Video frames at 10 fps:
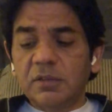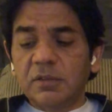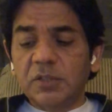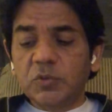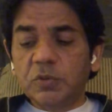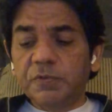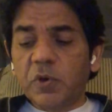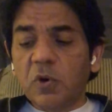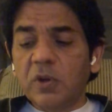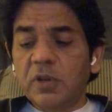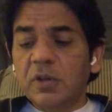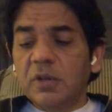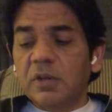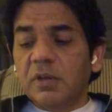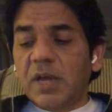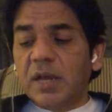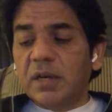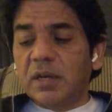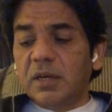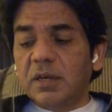This was Fayol.
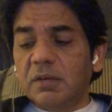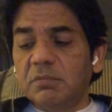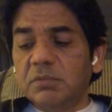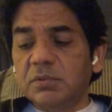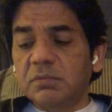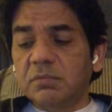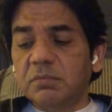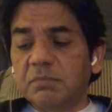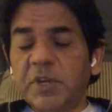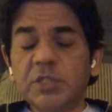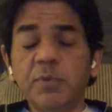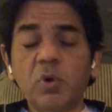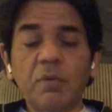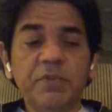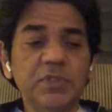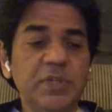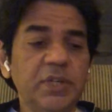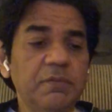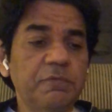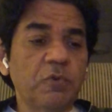And Mintzberg
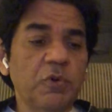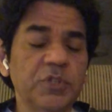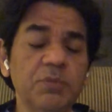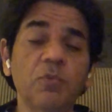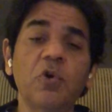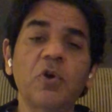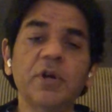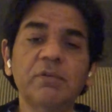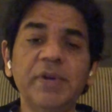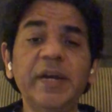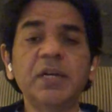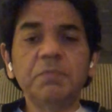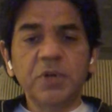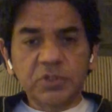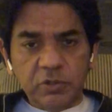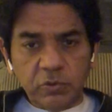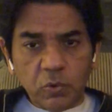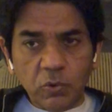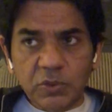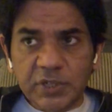obviously focused more on interpersonal
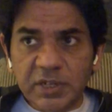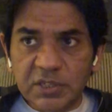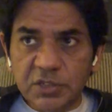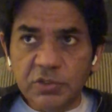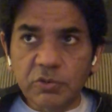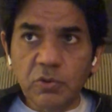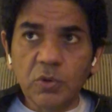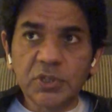roles and decision roles,